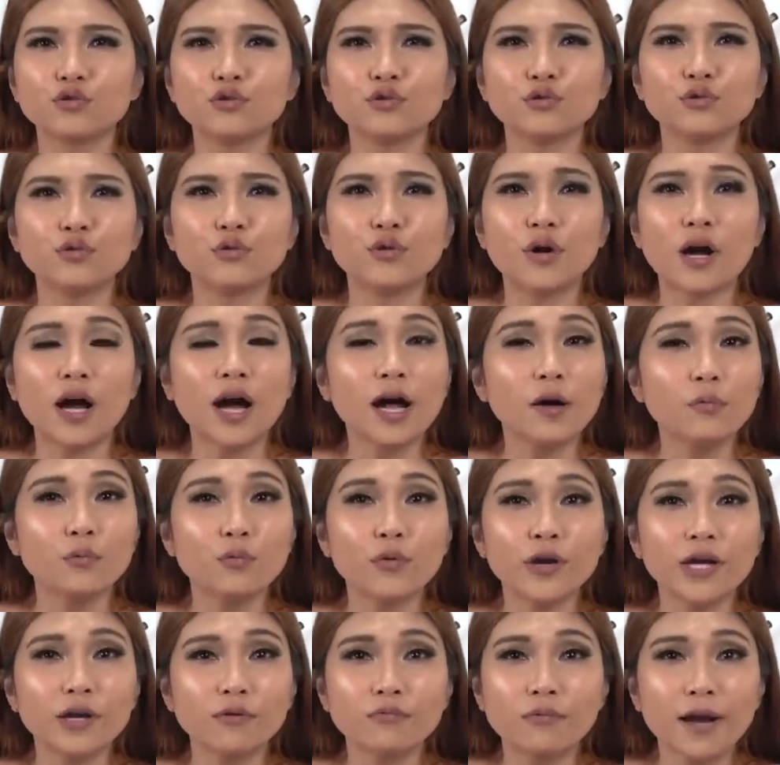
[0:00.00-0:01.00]
to
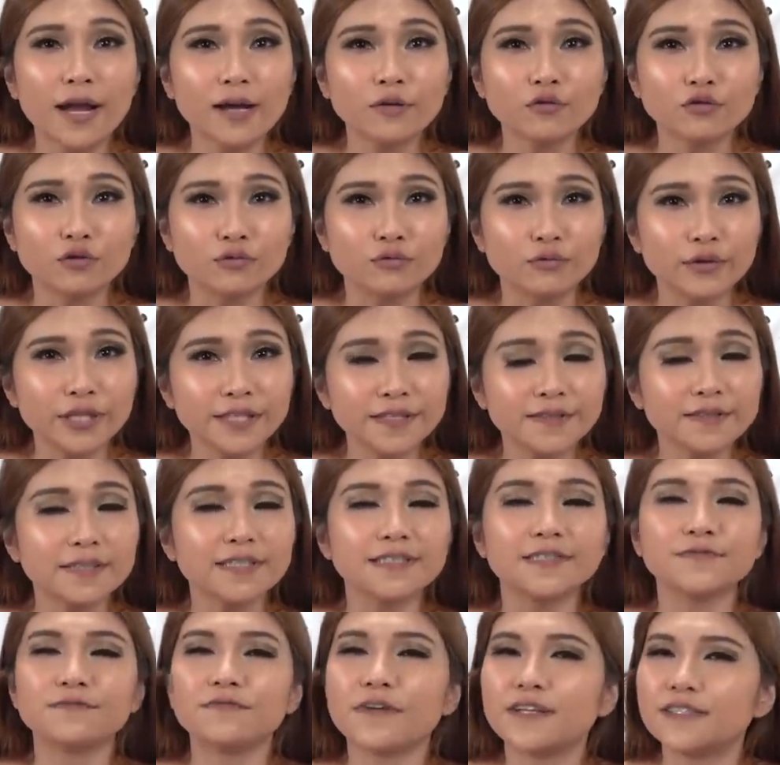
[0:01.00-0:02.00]
halfway around your wrist
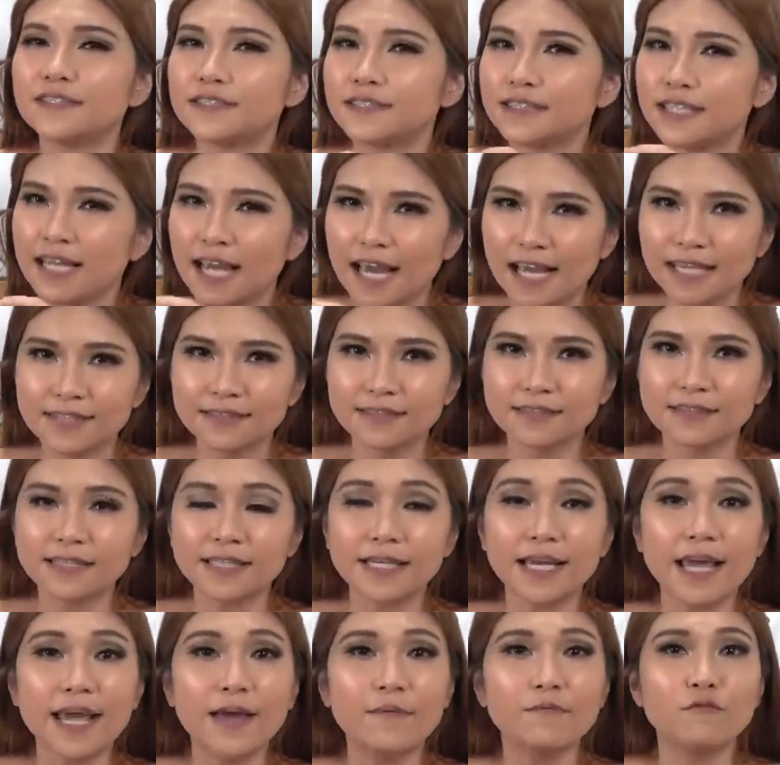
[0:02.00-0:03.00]
is
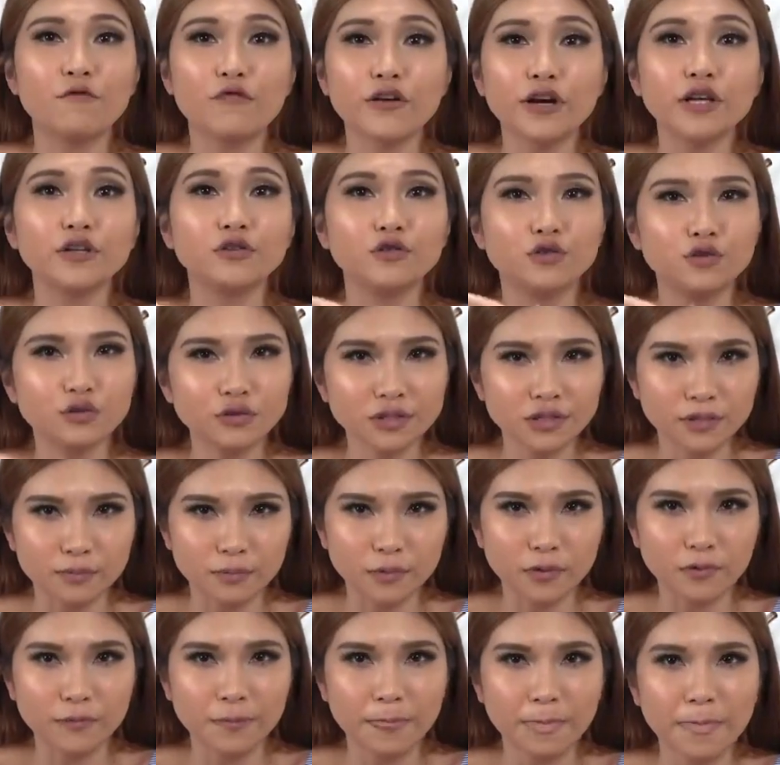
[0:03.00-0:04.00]
fantastic and very
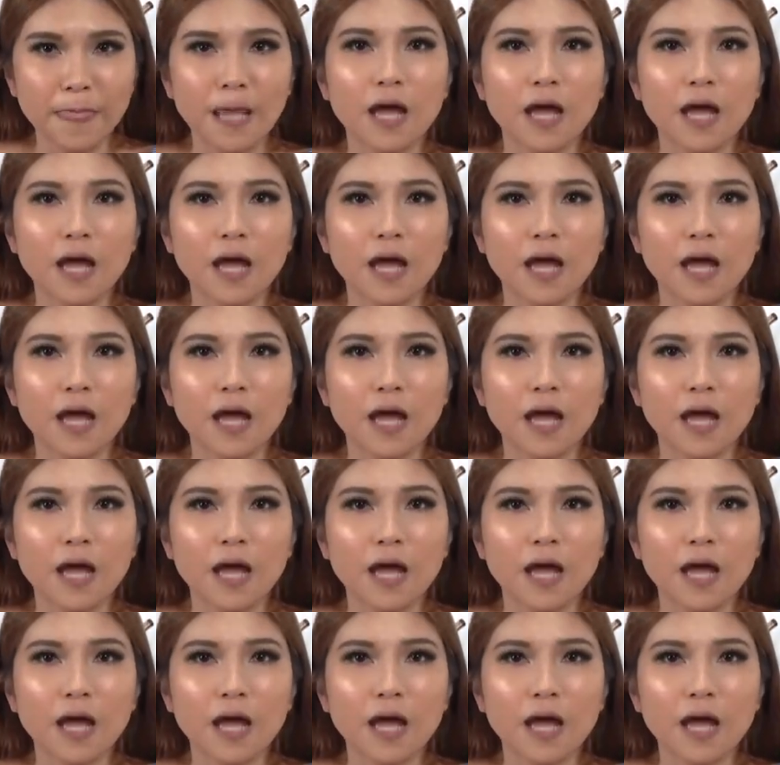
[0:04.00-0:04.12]
usable.